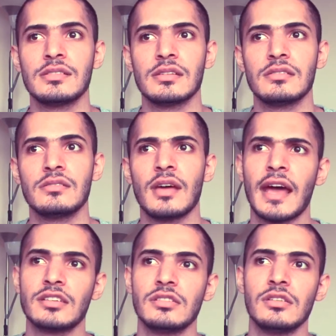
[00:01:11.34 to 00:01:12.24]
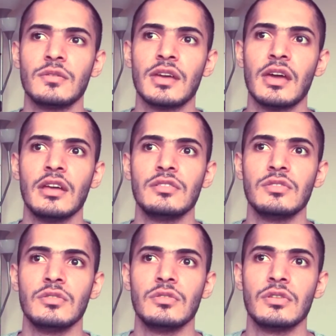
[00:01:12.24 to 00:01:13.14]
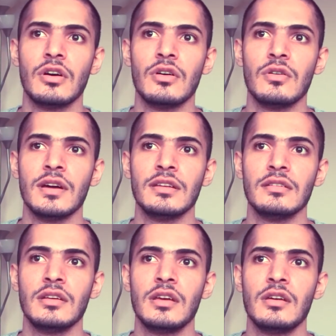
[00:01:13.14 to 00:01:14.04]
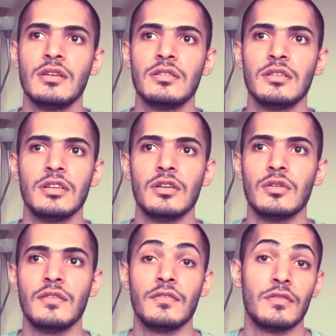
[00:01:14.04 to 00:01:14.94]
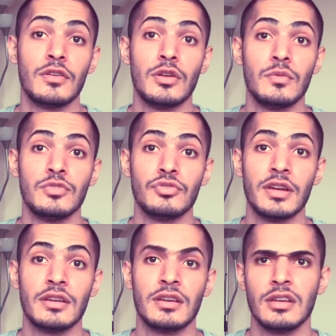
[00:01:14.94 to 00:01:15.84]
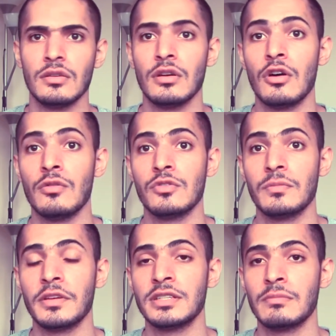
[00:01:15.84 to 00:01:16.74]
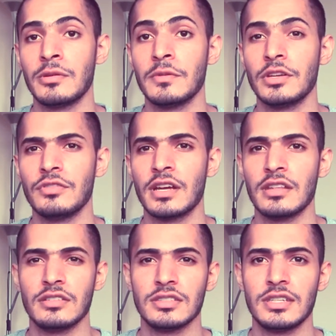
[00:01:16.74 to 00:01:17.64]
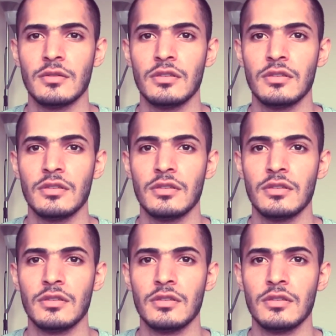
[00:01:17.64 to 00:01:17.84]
Is it actually okay to go and, you know, even if they don't drink, can you go to a place that people that drink and they just stay